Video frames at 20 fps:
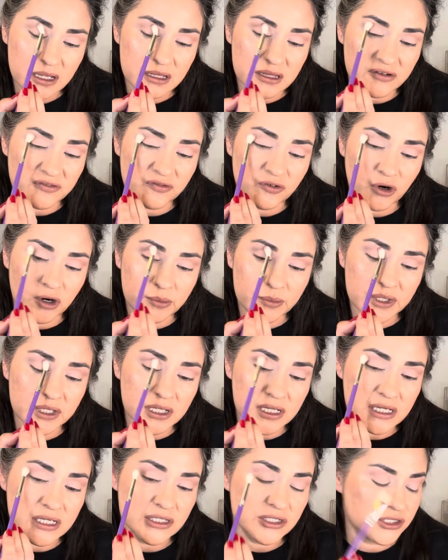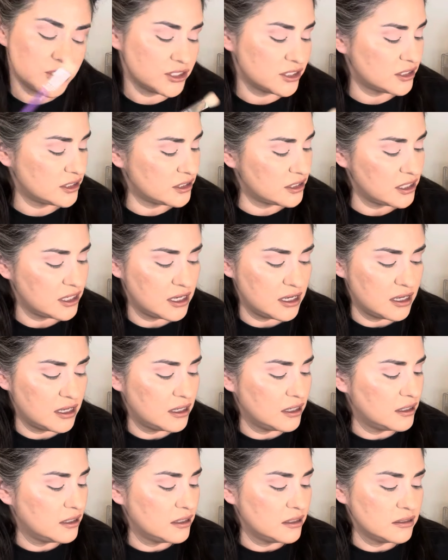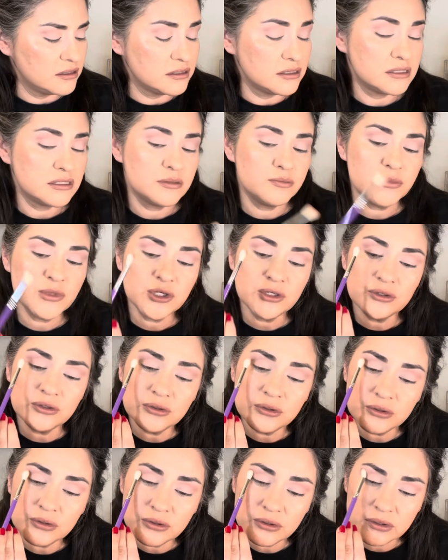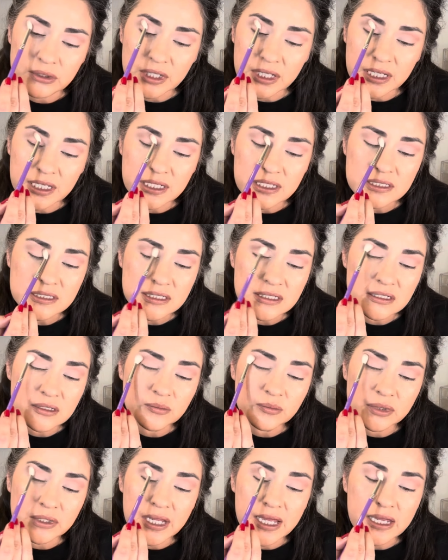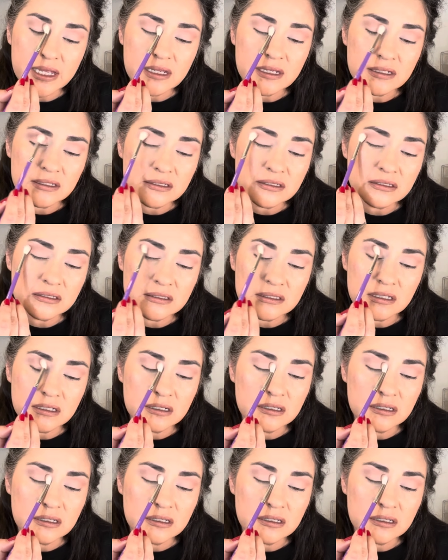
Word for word: The formula is just smooth, easy to blend.